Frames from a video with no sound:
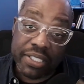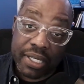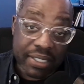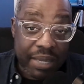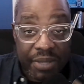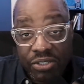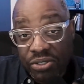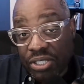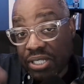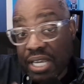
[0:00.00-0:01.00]
because that means
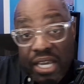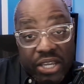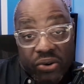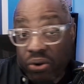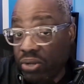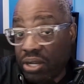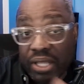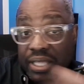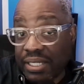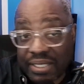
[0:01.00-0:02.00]
you're only on
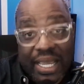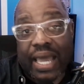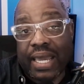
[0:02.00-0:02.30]
this side,